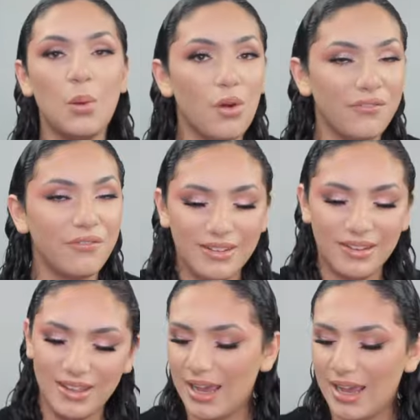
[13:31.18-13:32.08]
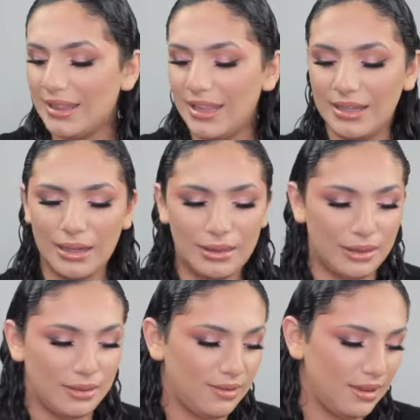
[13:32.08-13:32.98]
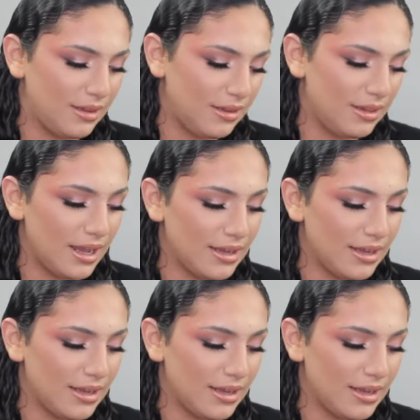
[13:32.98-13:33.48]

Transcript: and Morphe did. I think this is sickening.